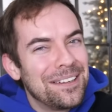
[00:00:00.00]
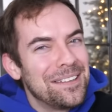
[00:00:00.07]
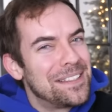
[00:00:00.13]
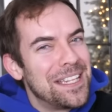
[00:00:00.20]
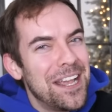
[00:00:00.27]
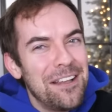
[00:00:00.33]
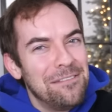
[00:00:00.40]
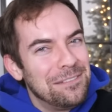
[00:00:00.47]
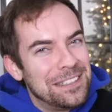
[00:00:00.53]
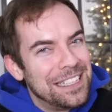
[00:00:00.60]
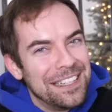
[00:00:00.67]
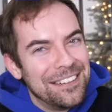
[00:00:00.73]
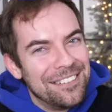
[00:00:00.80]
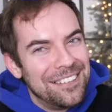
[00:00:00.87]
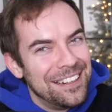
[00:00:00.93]
yourself,
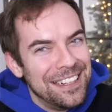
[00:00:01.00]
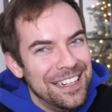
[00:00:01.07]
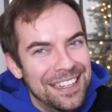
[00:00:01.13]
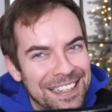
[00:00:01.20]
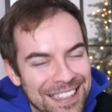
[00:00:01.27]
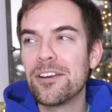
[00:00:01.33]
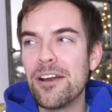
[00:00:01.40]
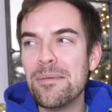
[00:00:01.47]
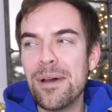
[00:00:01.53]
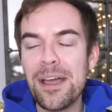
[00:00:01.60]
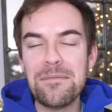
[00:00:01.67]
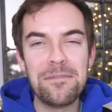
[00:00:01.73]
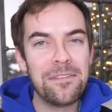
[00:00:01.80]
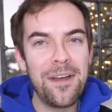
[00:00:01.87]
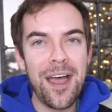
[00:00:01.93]
dearie. Grandma,
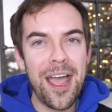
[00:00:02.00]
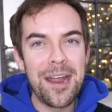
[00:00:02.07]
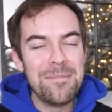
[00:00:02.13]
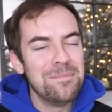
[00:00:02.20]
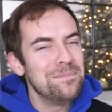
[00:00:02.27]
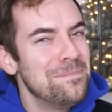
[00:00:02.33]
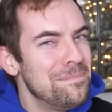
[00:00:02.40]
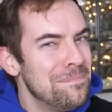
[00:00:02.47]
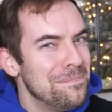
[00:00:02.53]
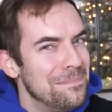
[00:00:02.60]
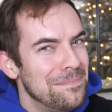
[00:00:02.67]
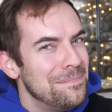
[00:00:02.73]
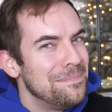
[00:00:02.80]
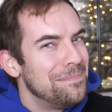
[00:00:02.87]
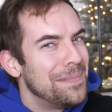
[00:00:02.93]
I'm fine.
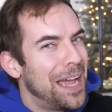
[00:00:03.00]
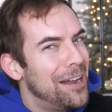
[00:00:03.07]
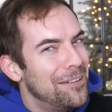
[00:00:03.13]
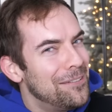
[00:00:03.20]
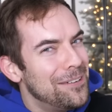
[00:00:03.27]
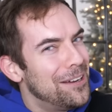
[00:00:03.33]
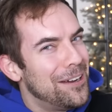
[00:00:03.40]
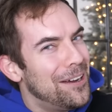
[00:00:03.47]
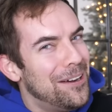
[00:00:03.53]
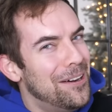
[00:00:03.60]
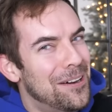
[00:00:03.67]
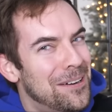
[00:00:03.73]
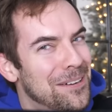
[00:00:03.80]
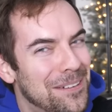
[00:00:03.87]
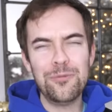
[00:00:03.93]
Mm, I don't
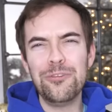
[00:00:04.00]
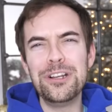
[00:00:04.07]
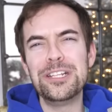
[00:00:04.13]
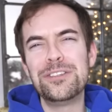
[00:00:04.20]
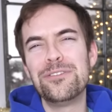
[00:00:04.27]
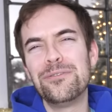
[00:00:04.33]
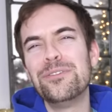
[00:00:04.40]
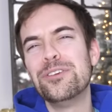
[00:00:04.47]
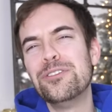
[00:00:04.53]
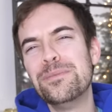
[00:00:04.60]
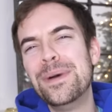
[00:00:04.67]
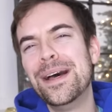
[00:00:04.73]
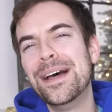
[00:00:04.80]
know. Read the room,